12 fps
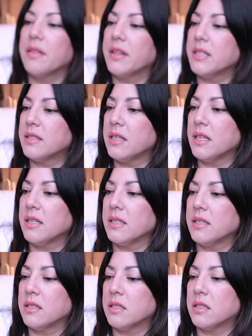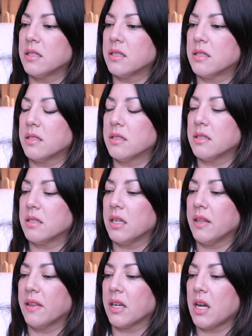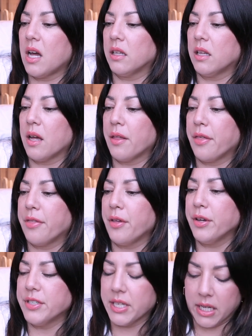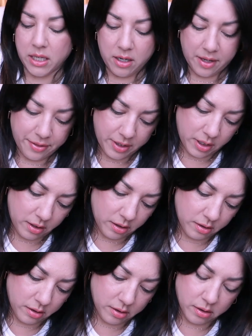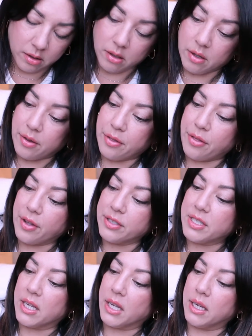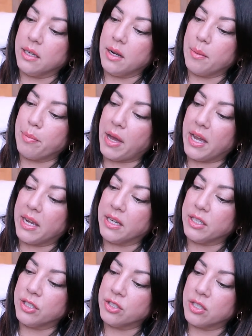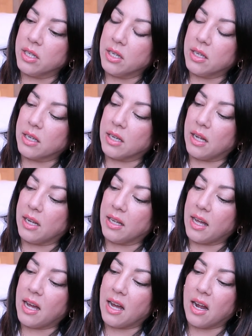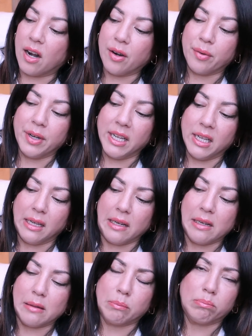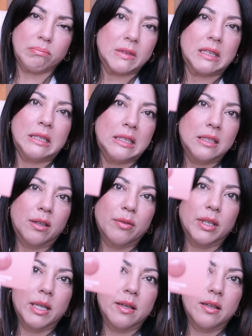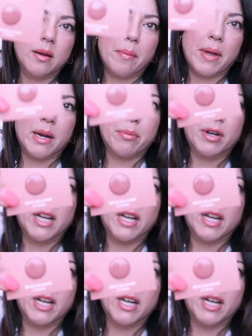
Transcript: this is in the color thirteen, I think, thirteen beige Kalahari. Really bad at